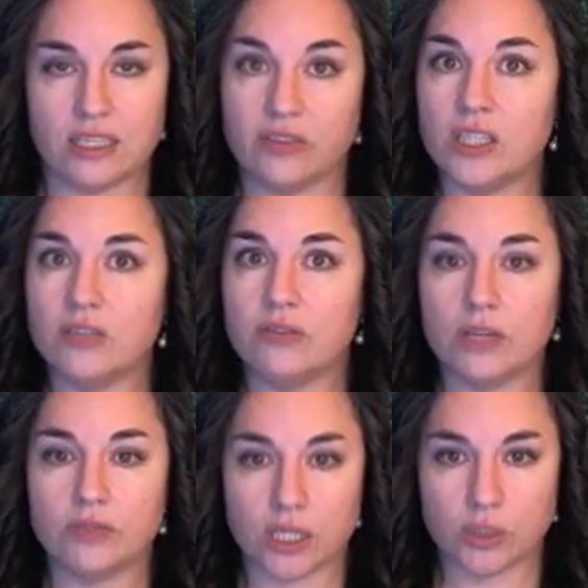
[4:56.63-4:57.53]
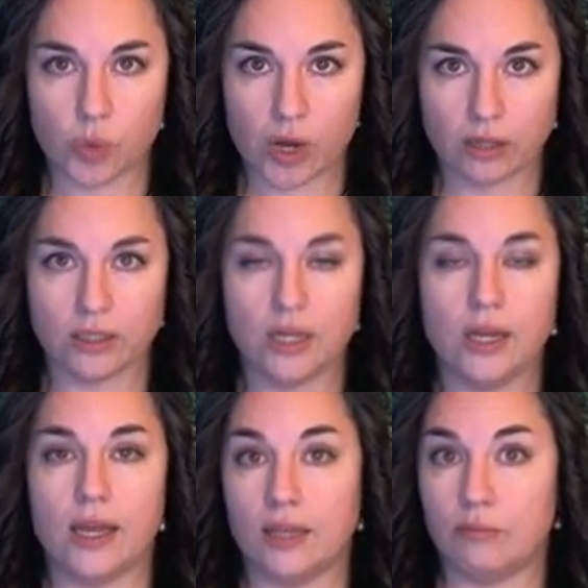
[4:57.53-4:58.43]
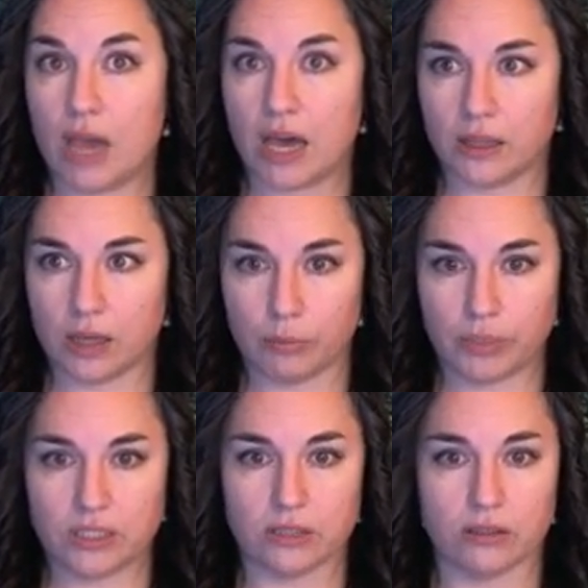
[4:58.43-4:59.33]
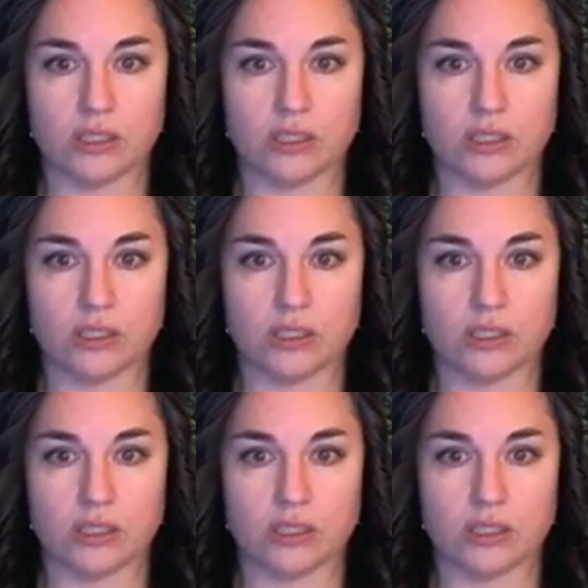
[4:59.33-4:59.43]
even if they've done well in math up until this